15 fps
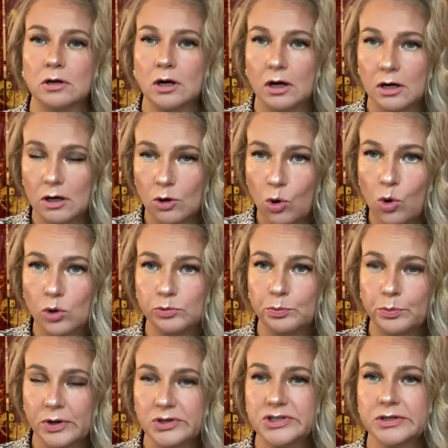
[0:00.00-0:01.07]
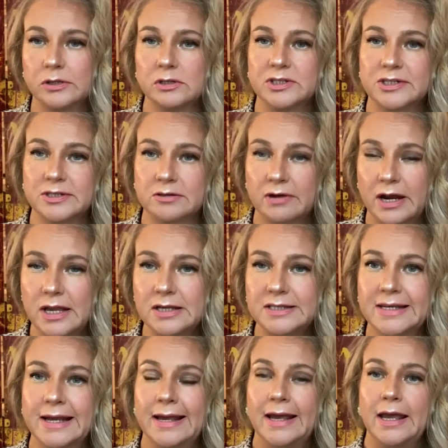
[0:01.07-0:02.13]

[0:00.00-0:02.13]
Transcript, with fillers: her own personal strengths